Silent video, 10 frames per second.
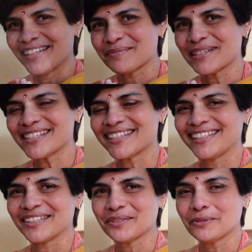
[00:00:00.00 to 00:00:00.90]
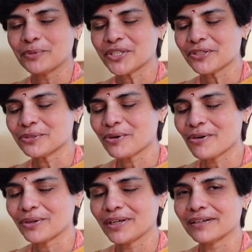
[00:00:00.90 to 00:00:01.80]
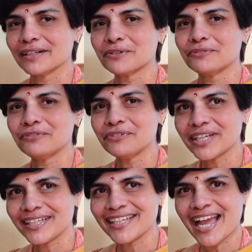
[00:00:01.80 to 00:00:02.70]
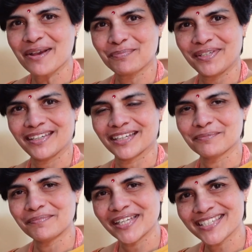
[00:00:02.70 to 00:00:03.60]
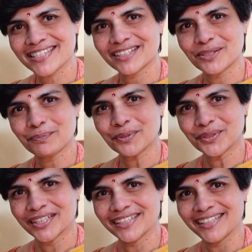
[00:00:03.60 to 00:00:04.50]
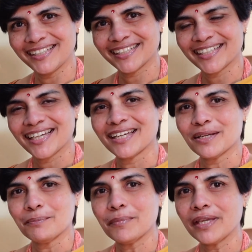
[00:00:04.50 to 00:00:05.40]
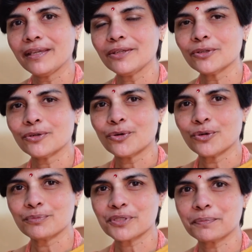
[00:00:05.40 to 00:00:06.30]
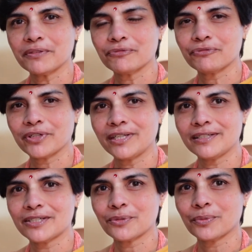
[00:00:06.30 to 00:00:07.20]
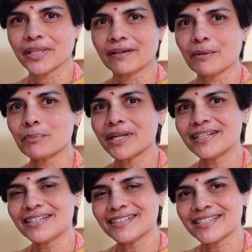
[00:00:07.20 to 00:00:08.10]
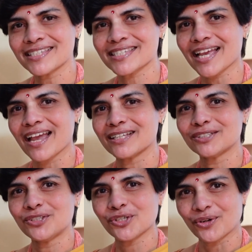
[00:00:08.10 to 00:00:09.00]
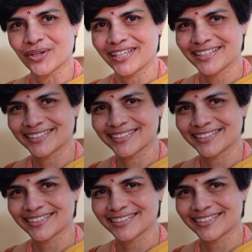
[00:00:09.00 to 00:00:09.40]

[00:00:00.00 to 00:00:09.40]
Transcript: Namaste. Wish you all a very happy and blessed Pongal. May your homes be filled with abundance and joy.